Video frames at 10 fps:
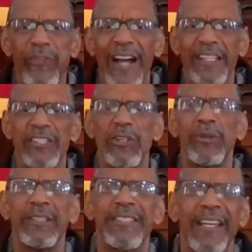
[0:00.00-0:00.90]
story in
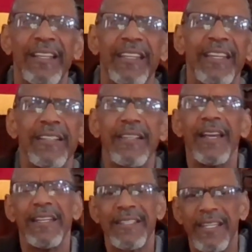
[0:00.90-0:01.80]
2 Kings
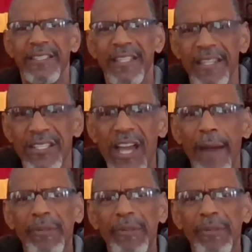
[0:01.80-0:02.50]
16th chapter.